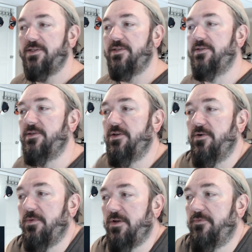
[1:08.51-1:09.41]
So
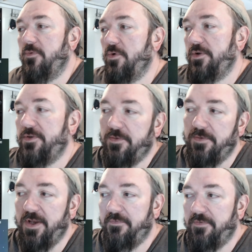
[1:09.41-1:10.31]
I'm looking forward to
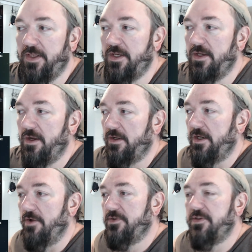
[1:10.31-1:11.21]
definitely
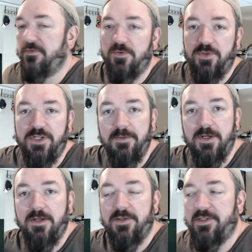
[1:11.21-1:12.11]
Ghosts of
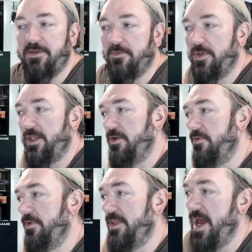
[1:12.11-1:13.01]
Tsushima, seeing what they do
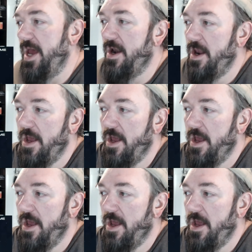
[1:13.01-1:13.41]
with that.